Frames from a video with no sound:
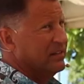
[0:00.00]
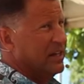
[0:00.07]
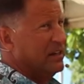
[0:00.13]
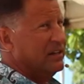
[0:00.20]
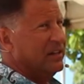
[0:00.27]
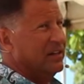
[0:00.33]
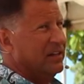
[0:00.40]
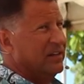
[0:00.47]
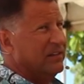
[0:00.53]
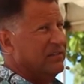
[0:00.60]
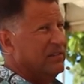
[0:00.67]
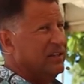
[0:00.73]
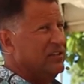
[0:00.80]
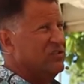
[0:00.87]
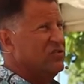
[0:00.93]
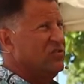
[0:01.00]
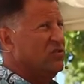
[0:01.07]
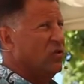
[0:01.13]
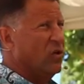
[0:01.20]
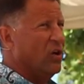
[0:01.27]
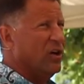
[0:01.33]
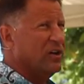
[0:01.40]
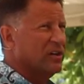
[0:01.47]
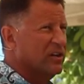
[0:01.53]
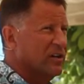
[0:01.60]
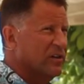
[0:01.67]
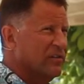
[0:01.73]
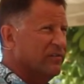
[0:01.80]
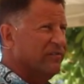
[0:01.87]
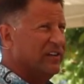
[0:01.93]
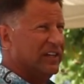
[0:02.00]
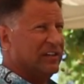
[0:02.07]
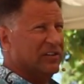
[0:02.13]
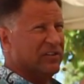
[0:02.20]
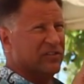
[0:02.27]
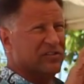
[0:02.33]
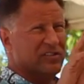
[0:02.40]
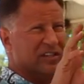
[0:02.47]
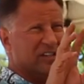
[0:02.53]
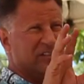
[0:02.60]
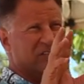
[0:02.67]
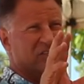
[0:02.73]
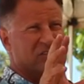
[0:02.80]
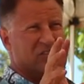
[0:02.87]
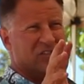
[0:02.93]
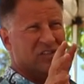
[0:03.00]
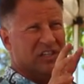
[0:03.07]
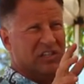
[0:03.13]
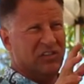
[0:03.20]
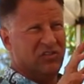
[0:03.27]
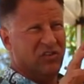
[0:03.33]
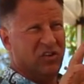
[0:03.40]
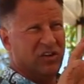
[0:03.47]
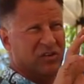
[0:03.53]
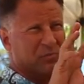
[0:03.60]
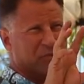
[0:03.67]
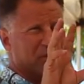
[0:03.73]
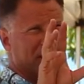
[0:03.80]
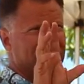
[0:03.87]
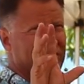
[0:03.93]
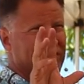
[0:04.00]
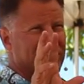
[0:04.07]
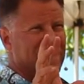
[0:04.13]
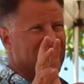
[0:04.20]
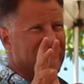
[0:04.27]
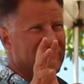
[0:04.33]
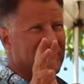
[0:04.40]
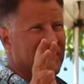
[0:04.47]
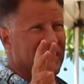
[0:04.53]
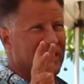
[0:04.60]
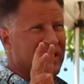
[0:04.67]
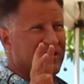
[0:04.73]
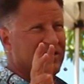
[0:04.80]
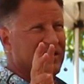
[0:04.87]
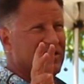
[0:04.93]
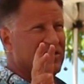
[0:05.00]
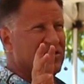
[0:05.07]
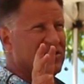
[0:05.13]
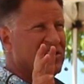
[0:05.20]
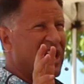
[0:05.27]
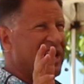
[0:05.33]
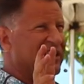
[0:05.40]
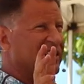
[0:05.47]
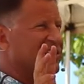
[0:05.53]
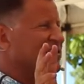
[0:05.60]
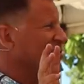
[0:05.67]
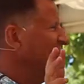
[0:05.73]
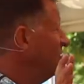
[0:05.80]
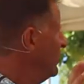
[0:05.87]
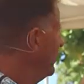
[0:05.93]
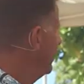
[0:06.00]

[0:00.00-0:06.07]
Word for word: that these dark figures, these these dark presences, these these silent